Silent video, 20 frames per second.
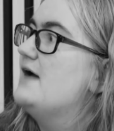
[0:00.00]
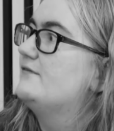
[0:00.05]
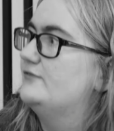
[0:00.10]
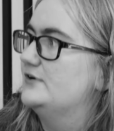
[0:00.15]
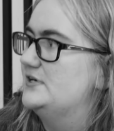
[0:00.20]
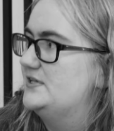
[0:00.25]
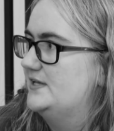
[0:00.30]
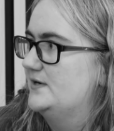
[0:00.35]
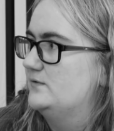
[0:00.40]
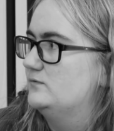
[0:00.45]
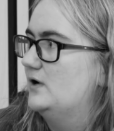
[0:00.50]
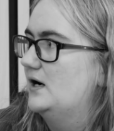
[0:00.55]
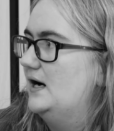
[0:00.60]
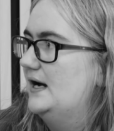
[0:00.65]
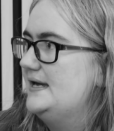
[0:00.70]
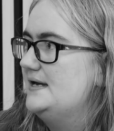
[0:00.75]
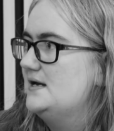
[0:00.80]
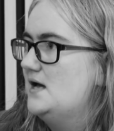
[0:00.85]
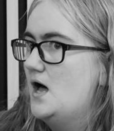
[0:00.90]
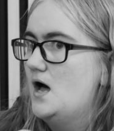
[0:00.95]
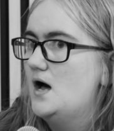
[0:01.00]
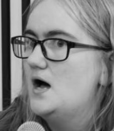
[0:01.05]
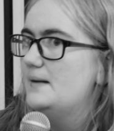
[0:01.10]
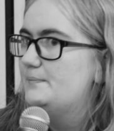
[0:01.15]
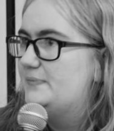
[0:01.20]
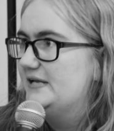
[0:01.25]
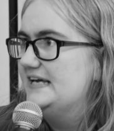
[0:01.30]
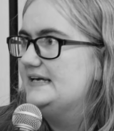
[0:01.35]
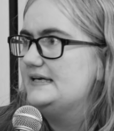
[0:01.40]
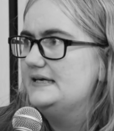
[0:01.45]
everything right,
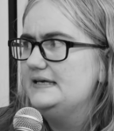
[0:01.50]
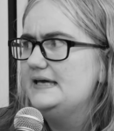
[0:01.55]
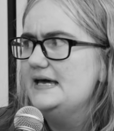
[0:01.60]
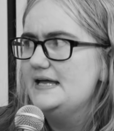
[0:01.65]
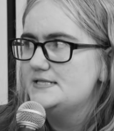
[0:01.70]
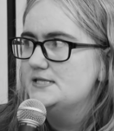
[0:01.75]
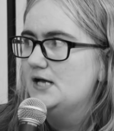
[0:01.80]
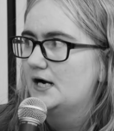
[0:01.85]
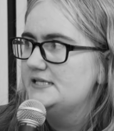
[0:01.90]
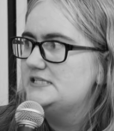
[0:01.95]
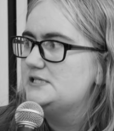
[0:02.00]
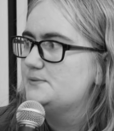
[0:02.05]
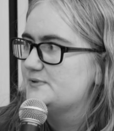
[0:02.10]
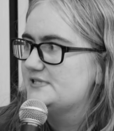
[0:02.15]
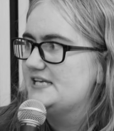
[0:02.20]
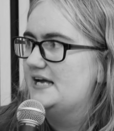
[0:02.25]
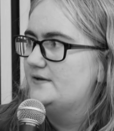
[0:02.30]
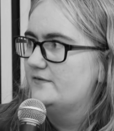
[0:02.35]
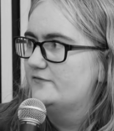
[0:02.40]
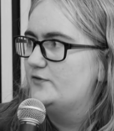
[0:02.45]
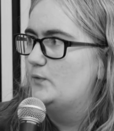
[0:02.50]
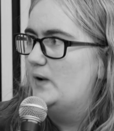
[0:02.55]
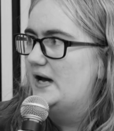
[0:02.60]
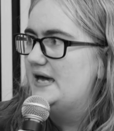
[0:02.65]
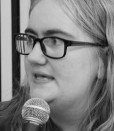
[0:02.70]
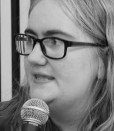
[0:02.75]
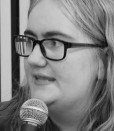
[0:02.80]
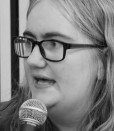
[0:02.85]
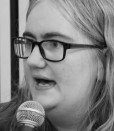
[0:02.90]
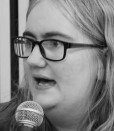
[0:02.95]
but it can get ninety percent of the
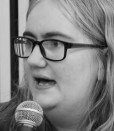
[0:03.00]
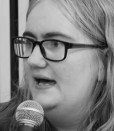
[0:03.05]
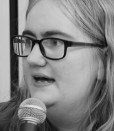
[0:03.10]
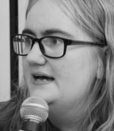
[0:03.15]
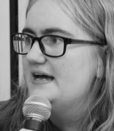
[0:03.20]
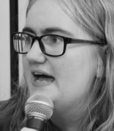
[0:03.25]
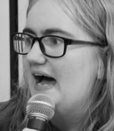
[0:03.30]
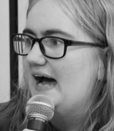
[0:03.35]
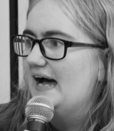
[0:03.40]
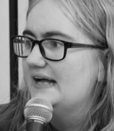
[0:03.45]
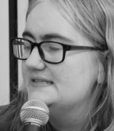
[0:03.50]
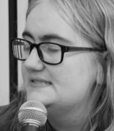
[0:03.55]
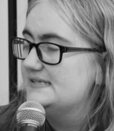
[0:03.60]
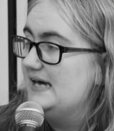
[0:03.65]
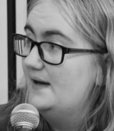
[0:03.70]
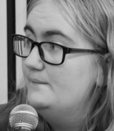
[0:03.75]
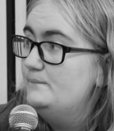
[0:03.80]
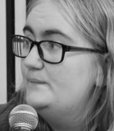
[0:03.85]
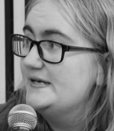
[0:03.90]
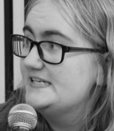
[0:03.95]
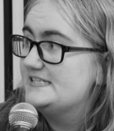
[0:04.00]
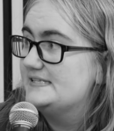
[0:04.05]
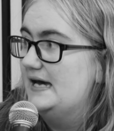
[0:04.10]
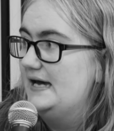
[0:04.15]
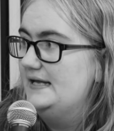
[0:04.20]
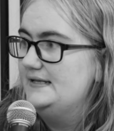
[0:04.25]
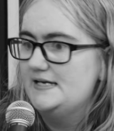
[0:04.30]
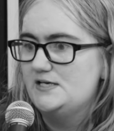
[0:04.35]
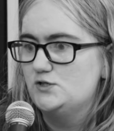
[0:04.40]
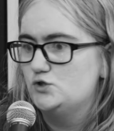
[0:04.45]
way there, and ten
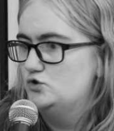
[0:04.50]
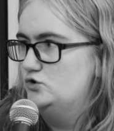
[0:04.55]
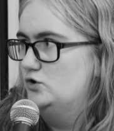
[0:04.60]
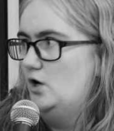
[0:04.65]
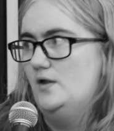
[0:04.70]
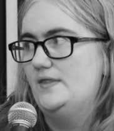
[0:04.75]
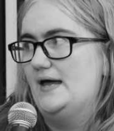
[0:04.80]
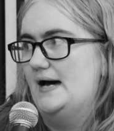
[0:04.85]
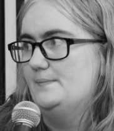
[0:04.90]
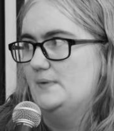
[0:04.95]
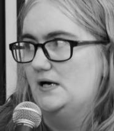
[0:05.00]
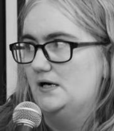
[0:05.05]
percent is not that